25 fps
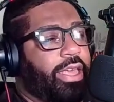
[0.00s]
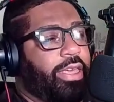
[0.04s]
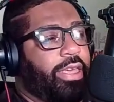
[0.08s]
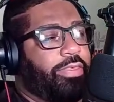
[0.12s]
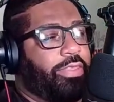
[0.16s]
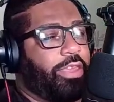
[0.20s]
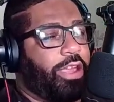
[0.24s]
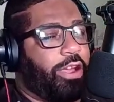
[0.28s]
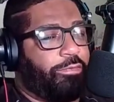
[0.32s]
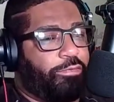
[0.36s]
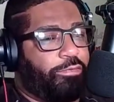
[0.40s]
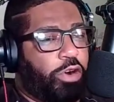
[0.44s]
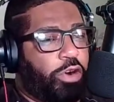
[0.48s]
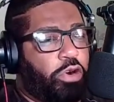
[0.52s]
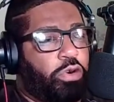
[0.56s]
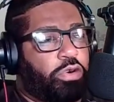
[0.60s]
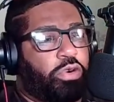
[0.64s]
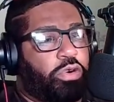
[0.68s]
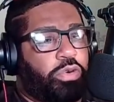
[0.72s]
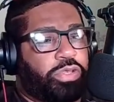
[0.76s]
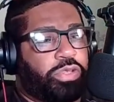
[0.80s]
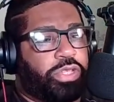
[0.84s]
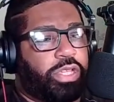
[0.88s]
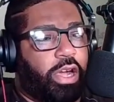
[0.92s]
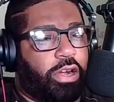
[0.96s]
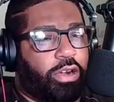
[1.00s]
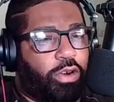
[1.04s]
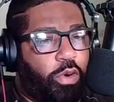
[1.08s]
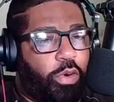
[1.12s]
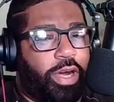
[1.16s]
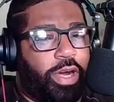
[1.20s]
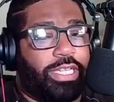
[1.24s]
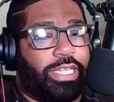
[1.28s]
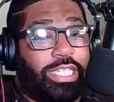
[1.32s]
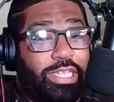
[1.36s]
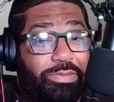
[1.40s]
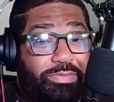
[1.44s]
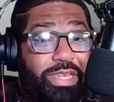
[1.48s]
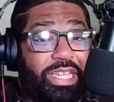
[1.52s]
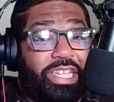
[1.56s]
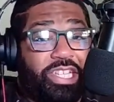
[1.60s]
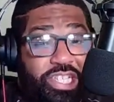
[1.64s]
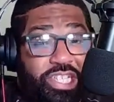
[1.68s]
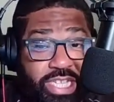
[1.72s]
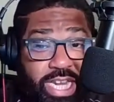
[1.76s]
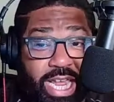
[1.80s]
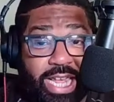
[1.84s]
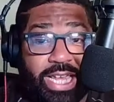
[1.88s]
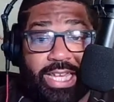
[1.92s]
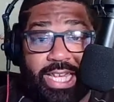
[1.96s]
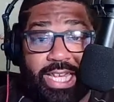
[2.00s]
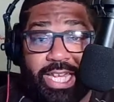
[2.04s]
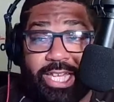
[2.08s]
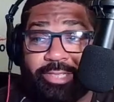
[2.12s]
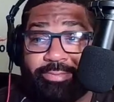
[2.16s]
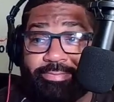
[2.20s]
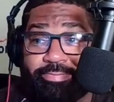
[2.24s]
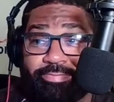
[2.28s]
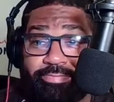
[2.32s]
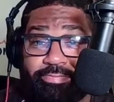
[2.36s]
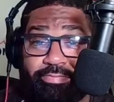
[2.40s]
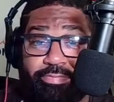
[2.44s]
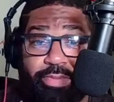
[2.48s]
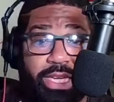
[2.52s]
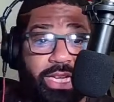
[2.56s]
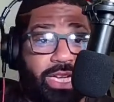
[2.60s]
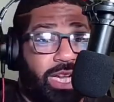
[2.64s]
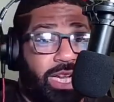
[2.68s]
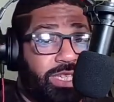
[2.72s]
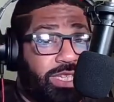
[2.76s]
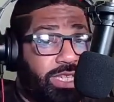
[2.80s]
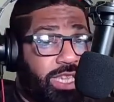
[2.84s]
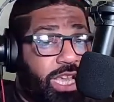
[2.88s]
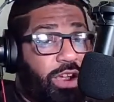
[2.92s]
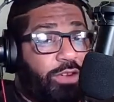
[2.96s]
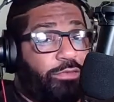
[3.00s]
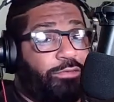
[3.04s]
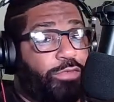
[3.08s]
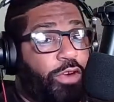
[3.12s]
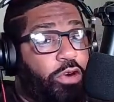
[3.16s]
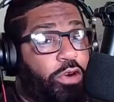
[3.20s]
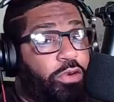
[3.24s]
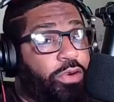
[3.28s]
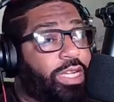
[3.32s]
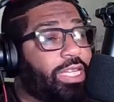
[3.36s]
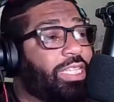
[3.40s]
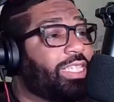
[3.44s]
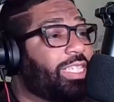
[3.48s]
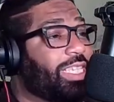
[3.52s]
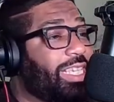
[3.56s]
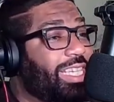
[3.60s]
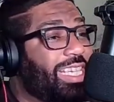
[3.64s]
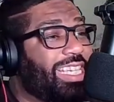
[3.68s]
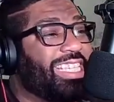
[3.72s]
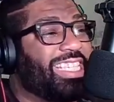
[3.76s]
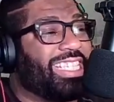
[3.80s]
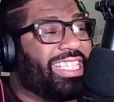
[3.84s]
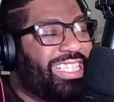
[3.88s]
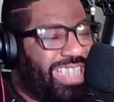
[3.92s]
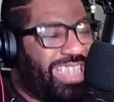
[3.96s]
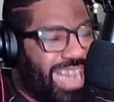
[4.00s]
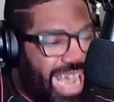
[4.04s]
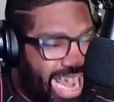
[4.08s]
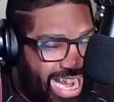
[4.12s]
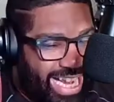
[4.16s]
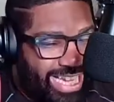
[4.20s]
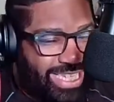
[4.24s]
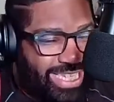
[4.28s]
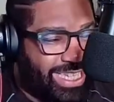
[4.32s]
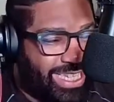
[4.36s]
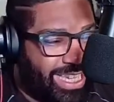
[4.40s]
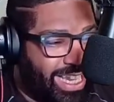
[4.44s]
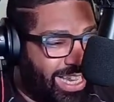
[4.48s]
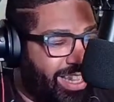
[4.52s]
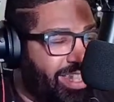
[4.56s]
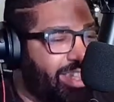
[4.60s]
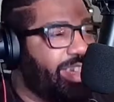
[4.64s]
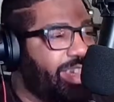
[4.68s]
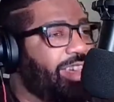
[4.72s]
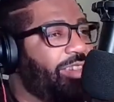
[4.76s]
their vocals are going to be shaky because their focus is dancing.